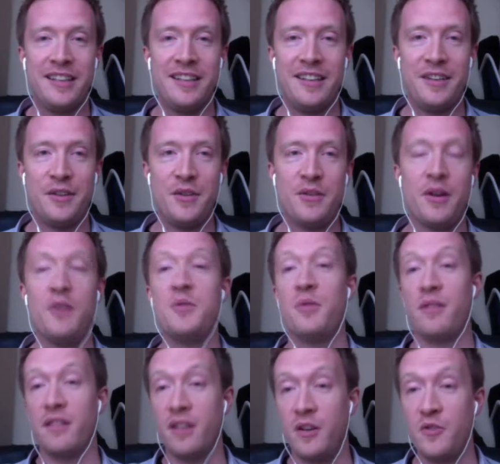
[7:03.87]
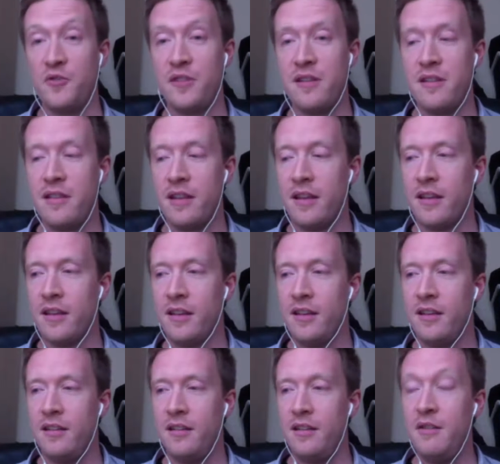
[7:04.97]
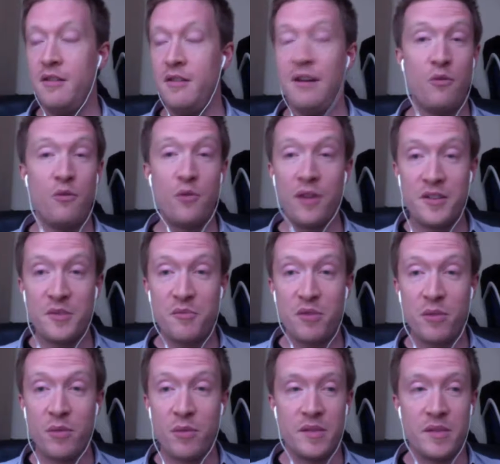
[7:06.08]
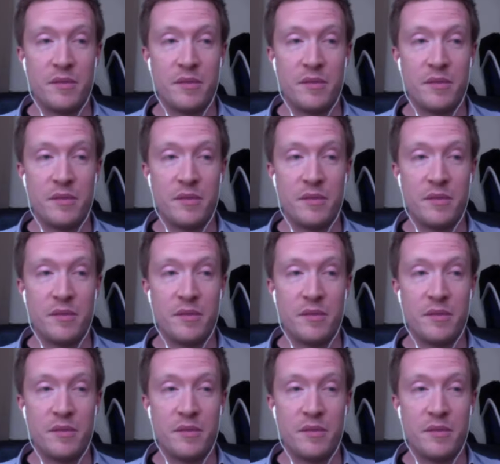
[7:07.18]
you go to another country and you have all kinds of problems.